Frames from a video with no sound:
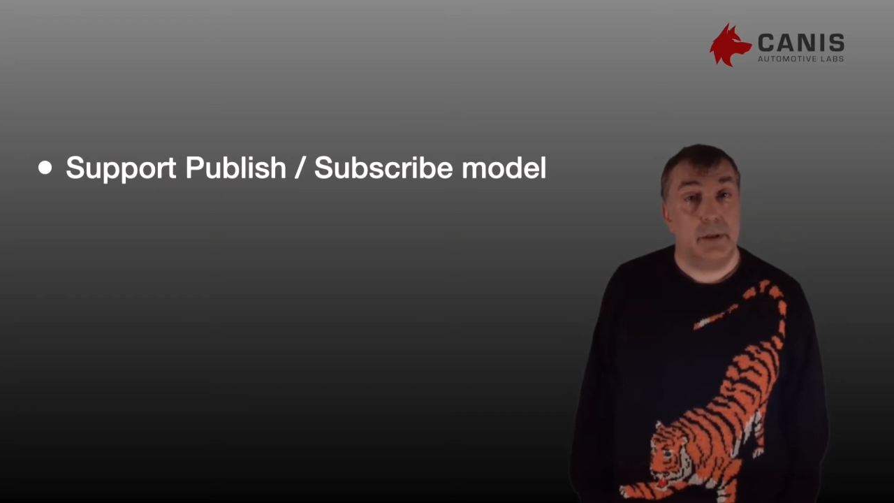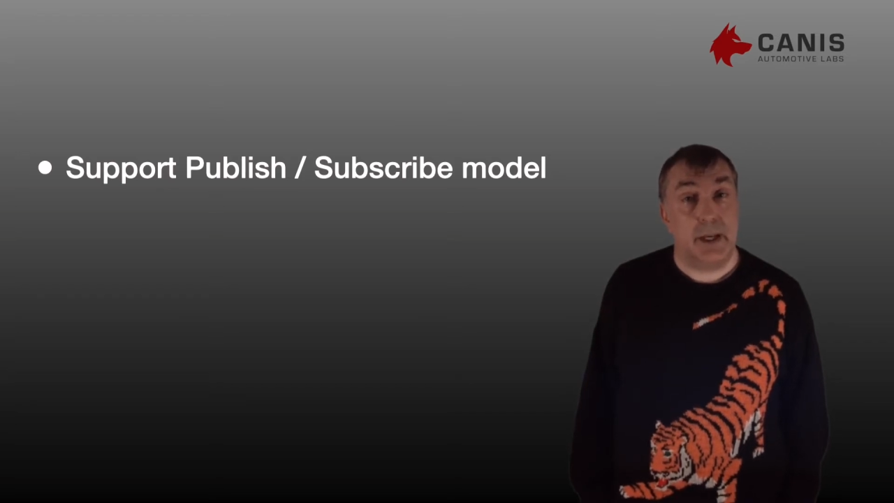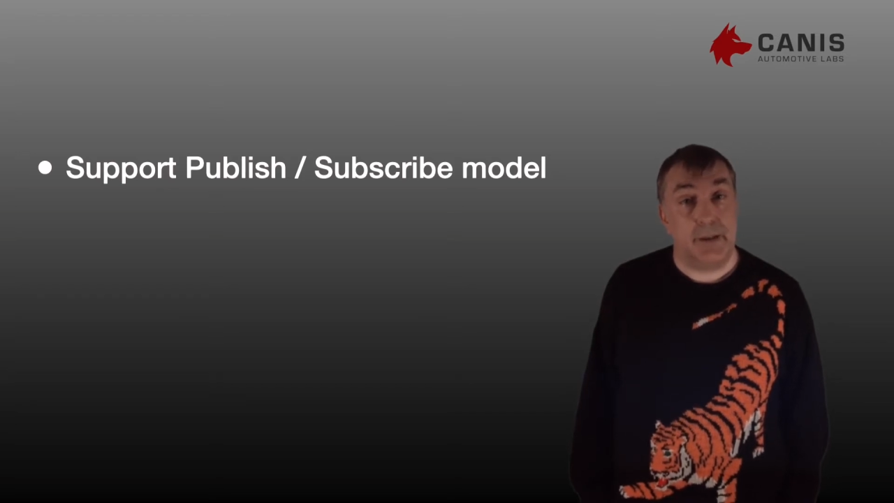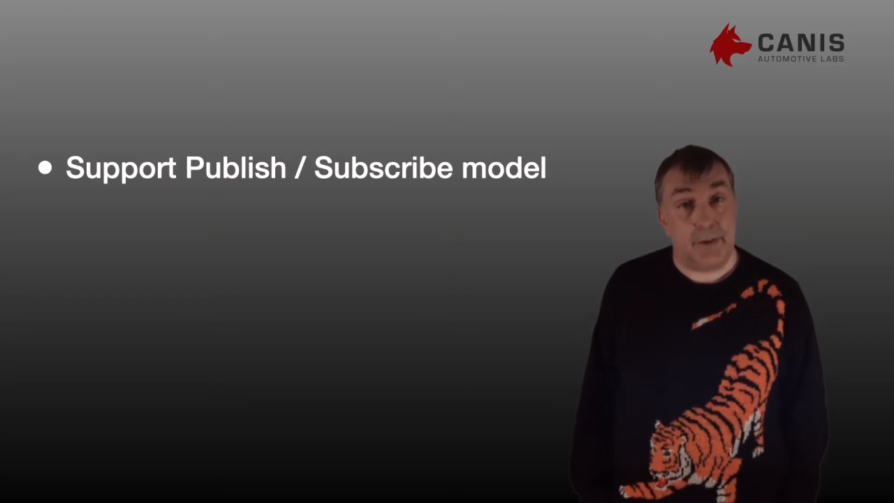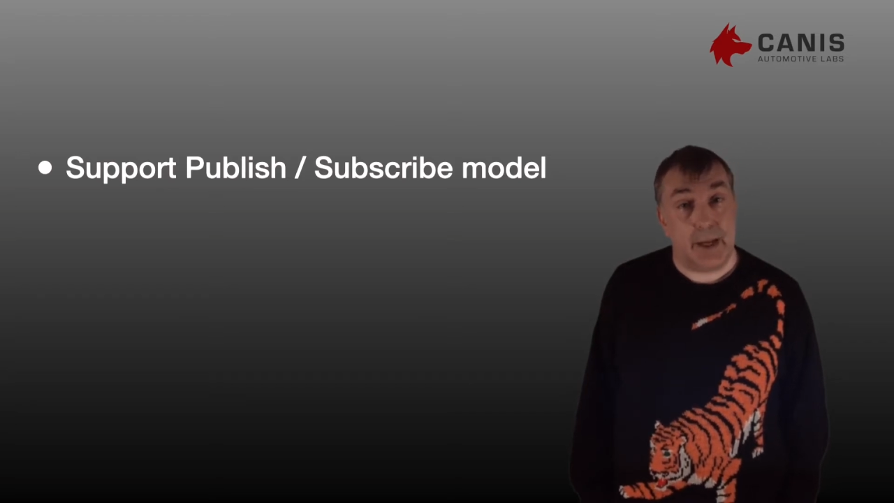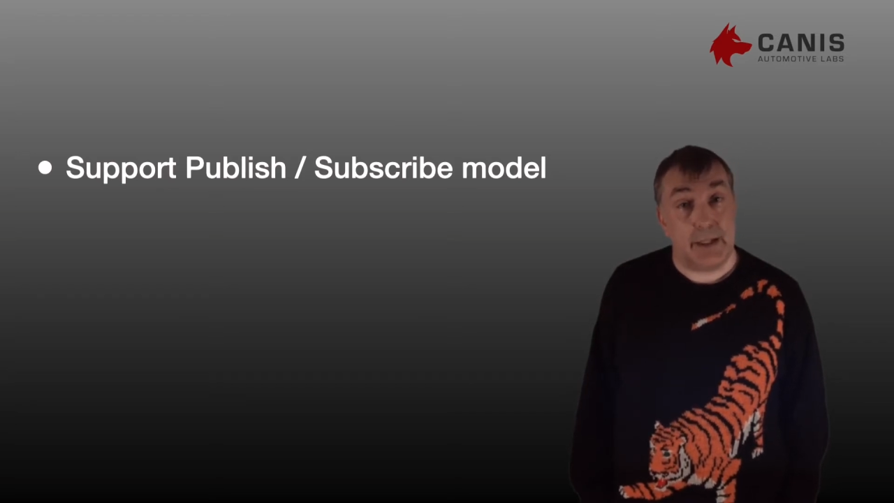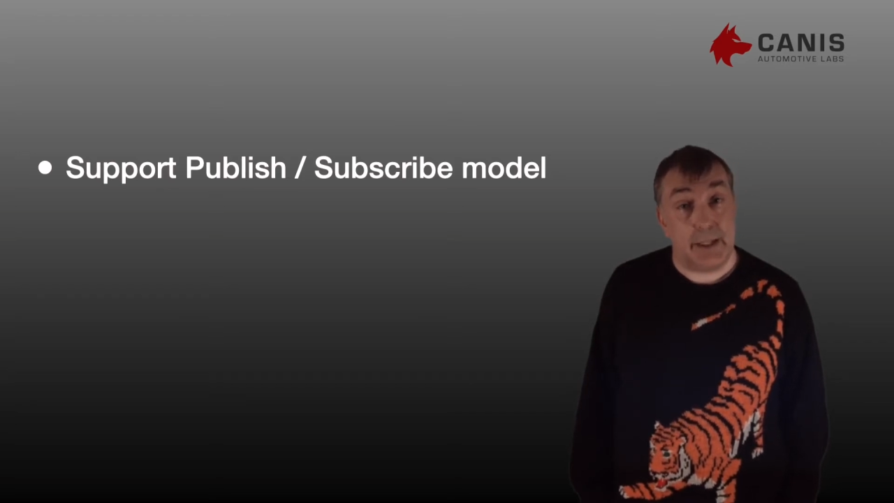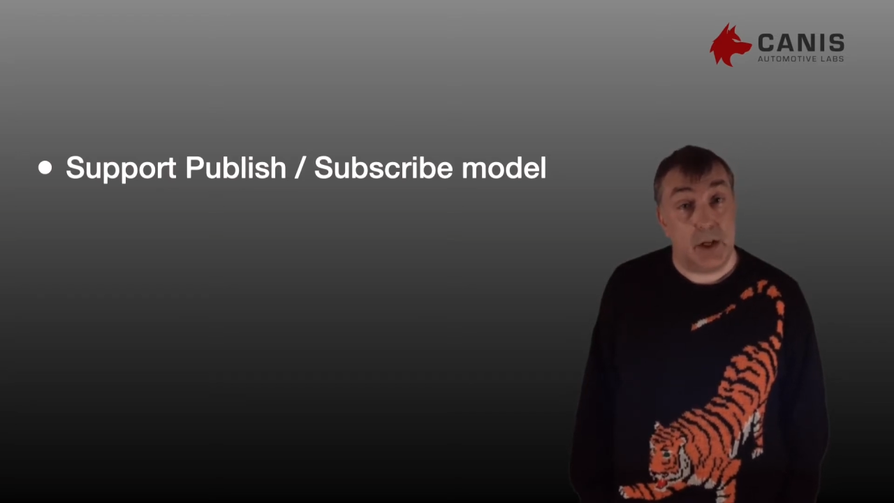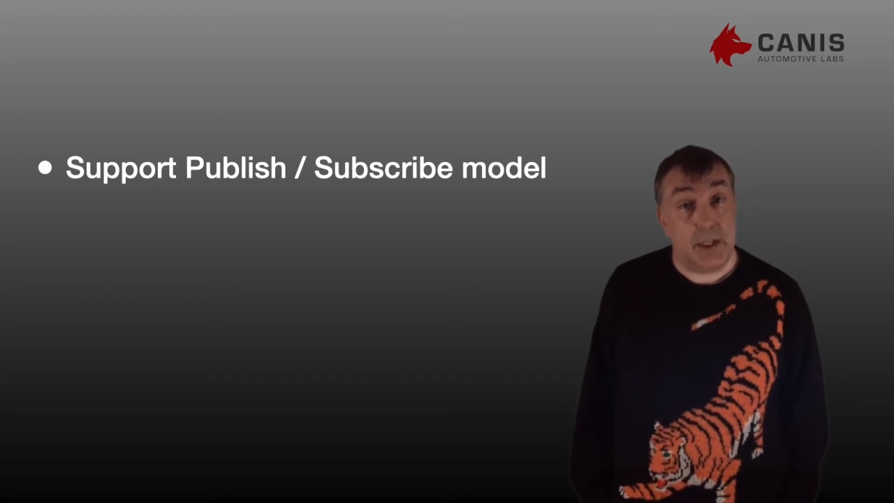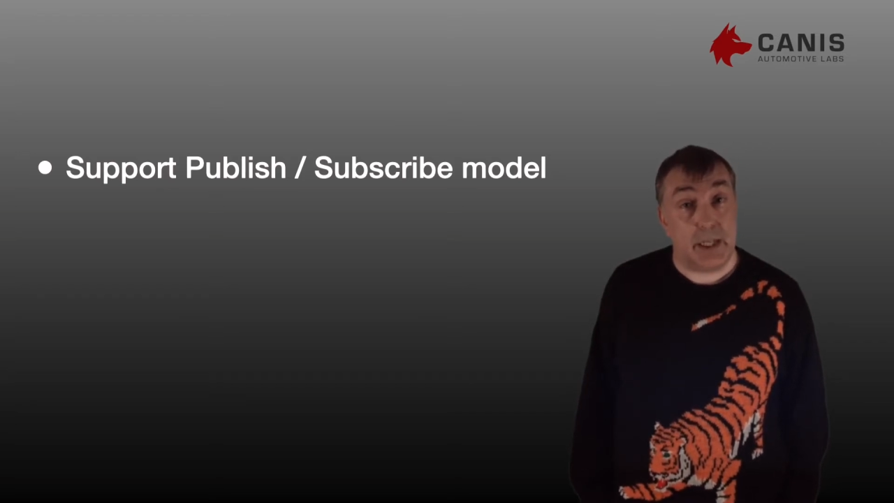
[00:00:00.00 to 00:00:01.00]
In fact, in
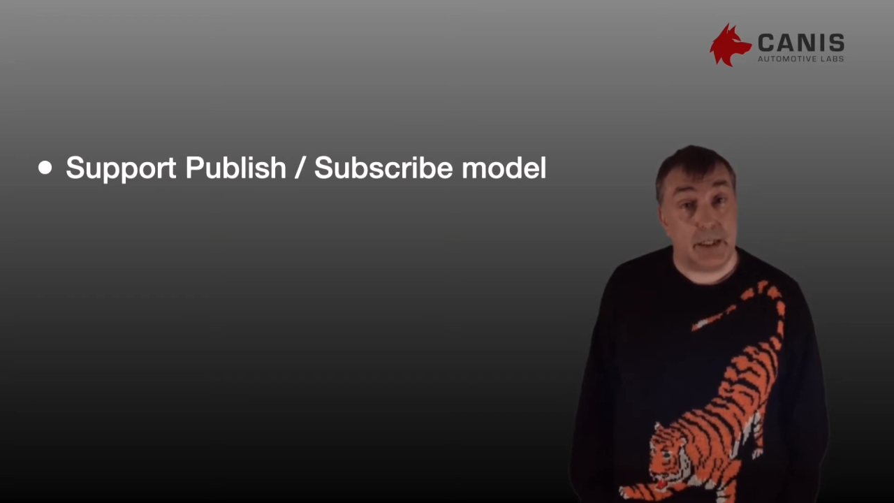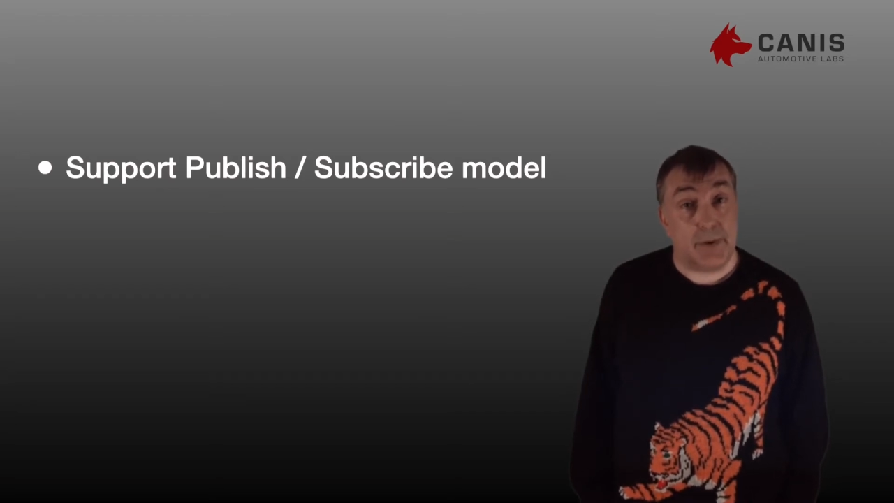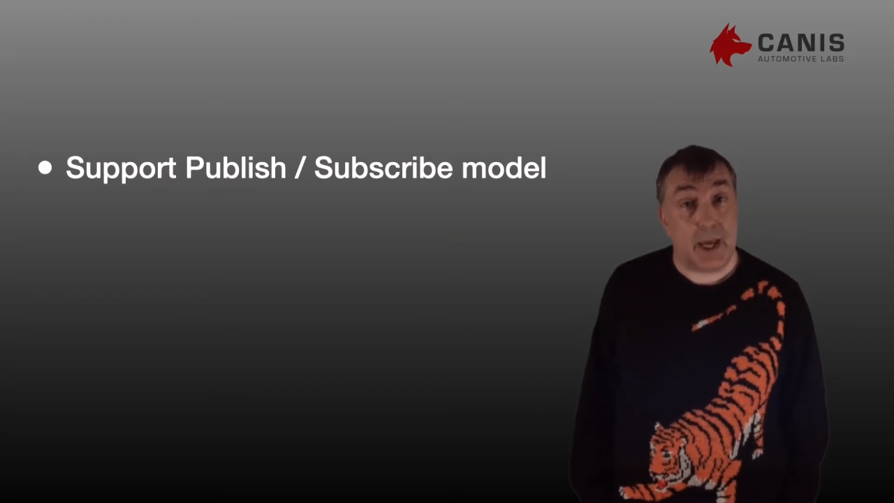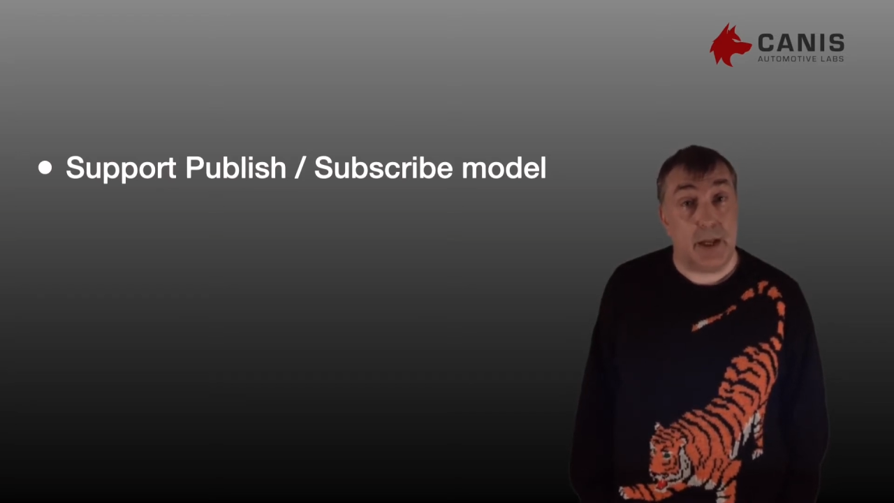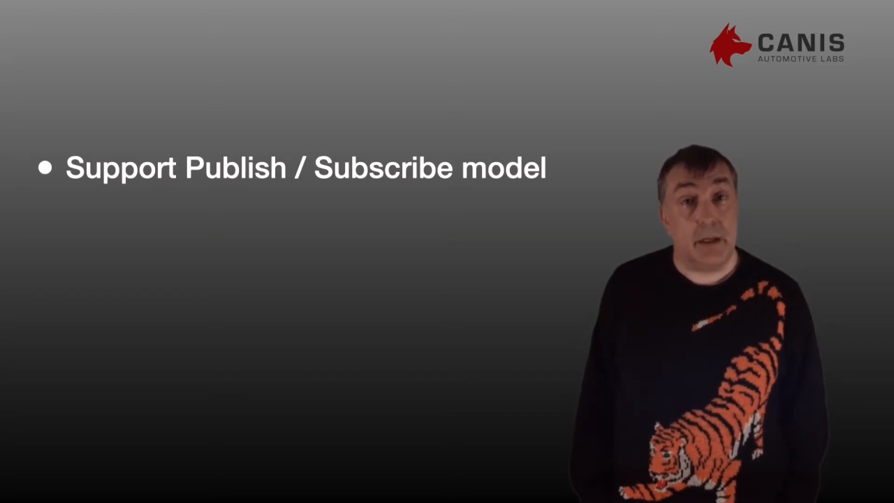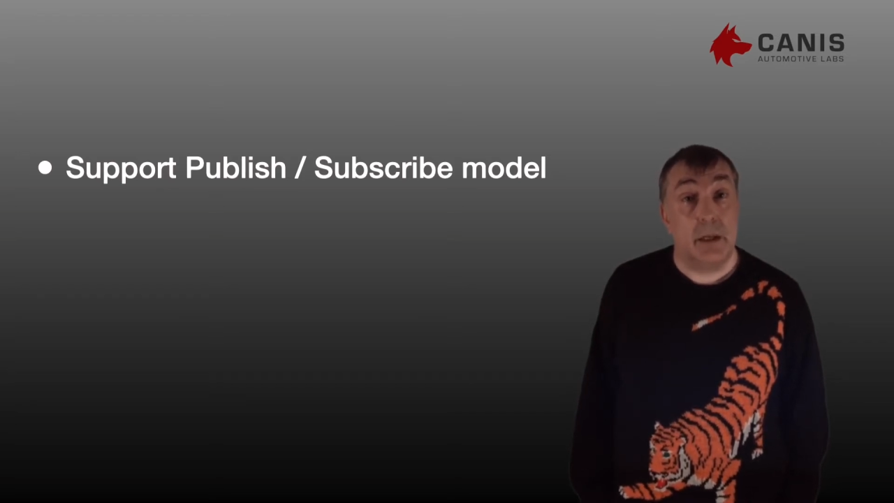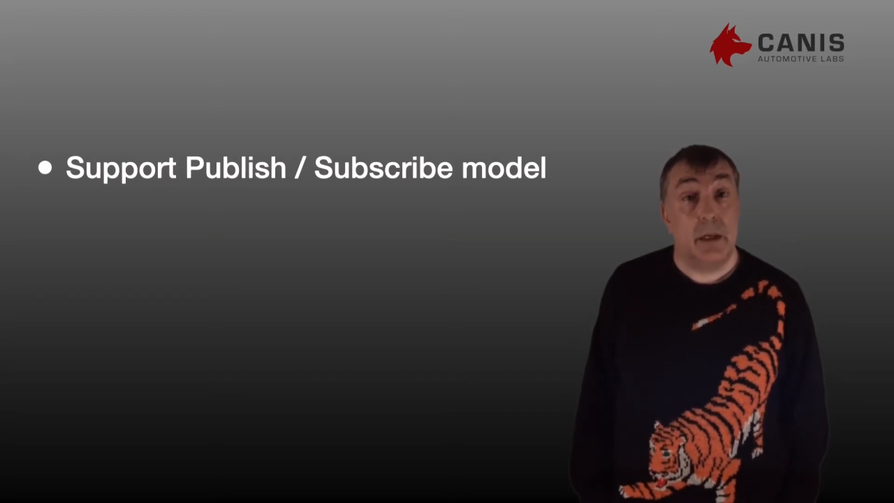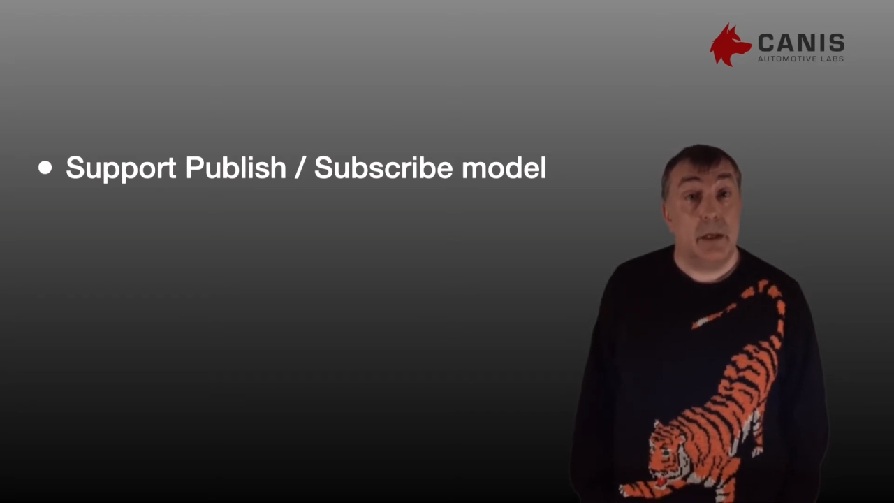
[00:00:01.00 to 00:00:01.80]
the early days of CAN,